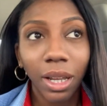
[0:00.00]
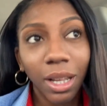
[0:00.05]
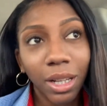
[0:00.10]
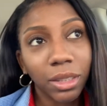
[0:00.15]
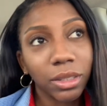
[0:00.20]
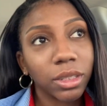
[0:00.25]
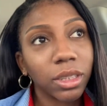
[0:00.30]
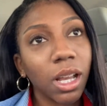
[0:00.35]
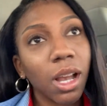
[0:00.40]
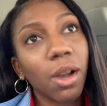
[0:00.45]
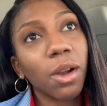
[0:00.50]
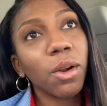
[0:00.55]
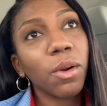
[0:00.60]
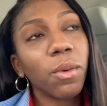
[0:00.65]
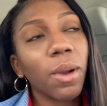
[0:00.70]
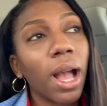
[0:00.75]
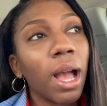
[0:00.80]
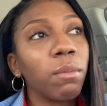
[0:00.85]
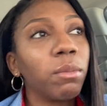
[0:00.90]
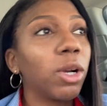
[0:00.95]
So
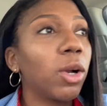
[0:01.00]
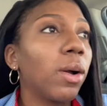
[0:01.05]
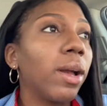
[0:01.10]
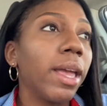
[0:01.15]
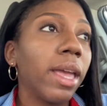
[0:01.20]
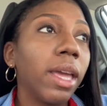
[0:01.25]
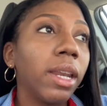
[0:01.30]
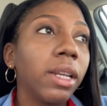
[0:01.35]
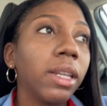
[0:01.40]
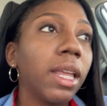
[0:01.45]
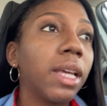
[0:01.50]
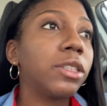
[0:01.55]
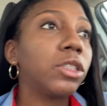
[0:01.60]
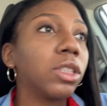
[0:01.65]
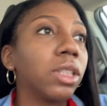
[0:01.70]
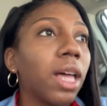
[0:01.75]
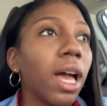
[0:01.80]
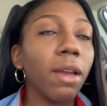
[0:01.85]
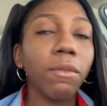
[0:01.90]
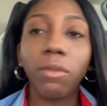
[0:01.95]
I'm going to go ahead and let
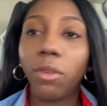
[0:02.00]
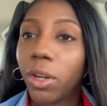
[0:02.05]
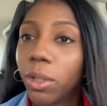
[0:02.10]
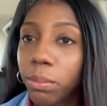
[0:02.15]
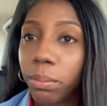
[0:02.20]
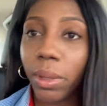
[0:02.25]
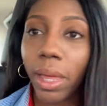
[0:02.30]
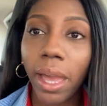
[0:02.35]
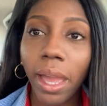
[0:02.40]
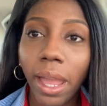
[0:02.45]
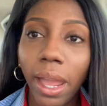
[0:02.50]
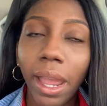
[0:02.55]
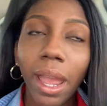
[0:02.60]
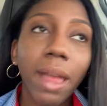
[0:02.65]
July 4th play,